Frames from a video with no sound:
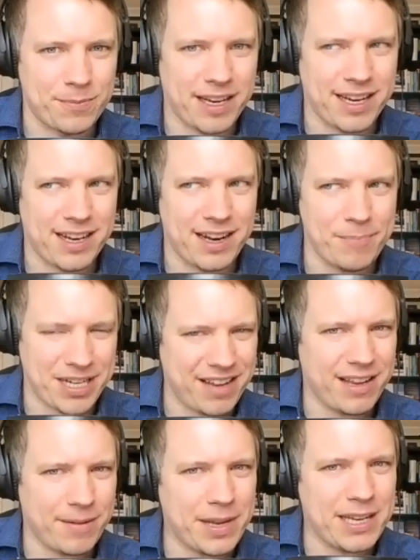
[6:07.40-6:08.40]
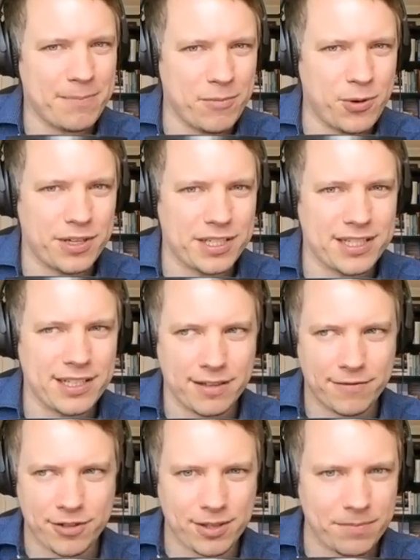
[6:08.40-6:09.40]
there, but I think many more start
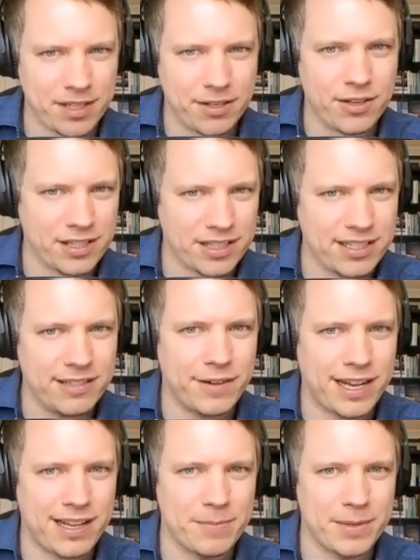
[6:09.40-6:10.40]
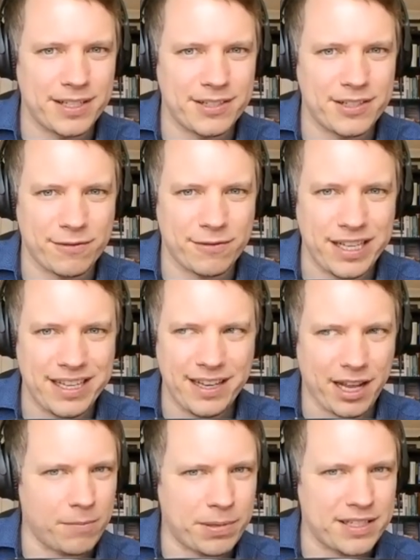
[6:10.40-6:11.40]
from the cognitive element of
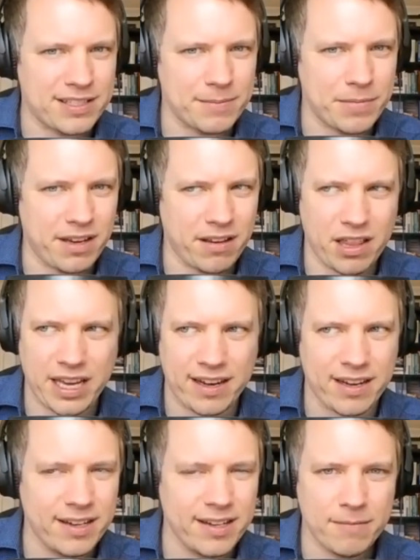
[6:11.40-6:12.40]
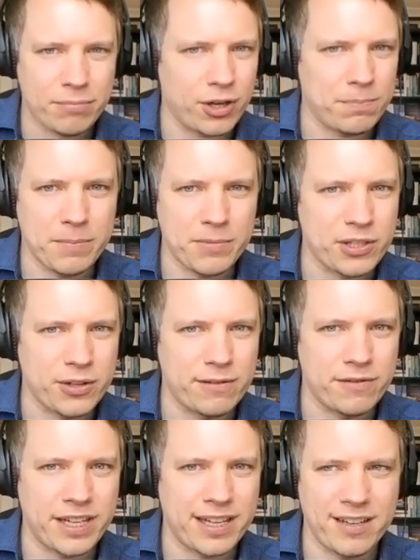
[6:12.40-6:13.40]
mm-hmm. helping somebody think, problem
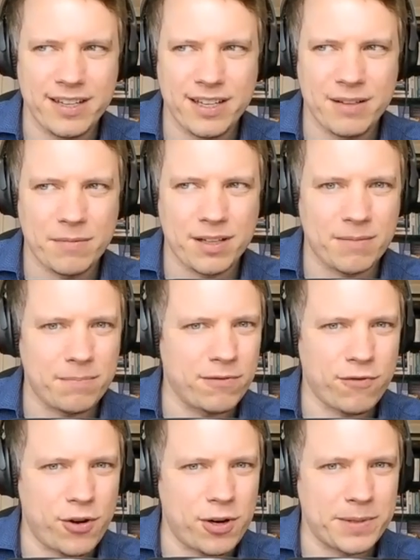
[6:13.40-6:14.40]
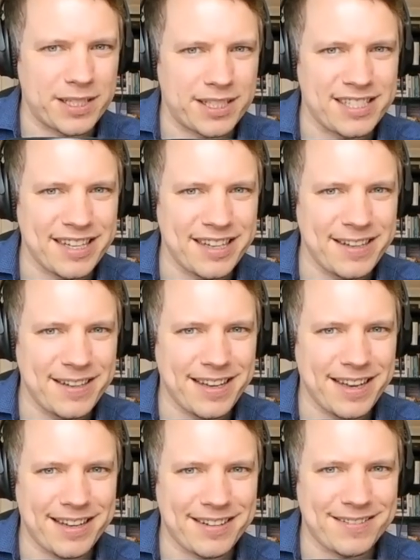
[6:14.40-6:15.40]
solving, uh, performance,
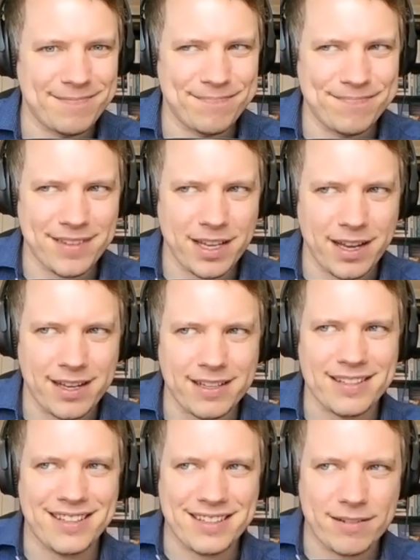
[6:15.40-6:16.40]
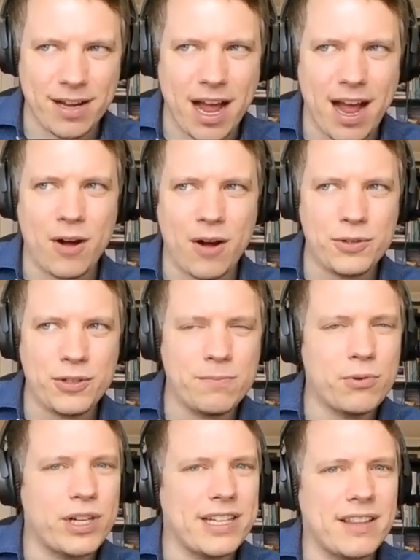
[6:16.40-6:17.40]
and uh, how do you
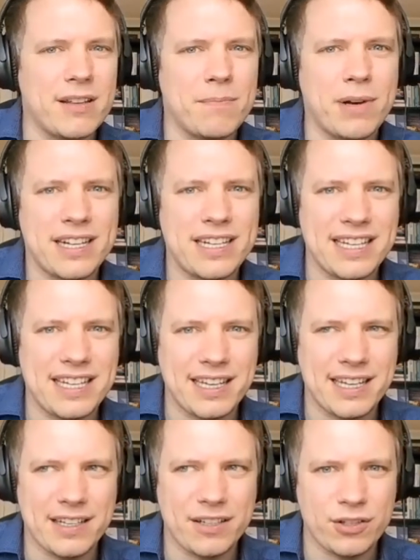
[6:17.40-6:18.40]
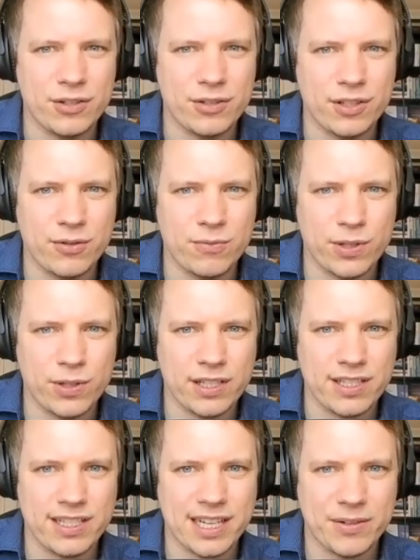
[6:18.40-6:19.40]
bring the body into your
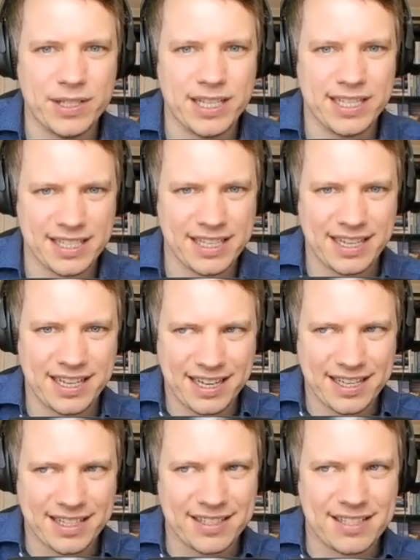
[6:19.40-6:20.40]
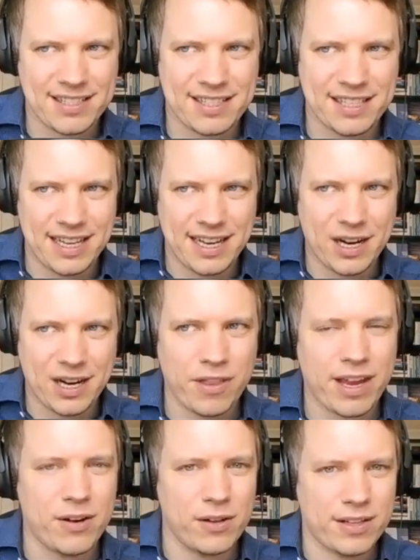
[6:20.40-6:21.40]
work nowadays? I can I can see how
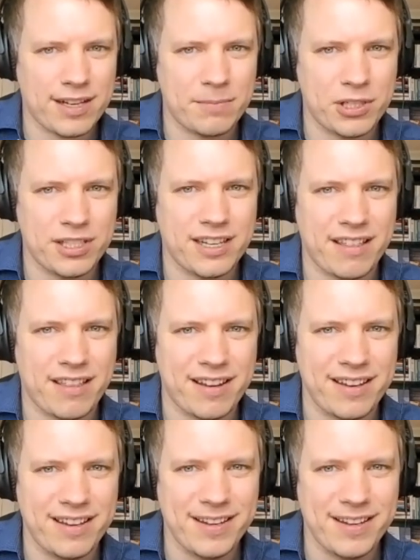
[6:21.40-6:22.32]
they all come together.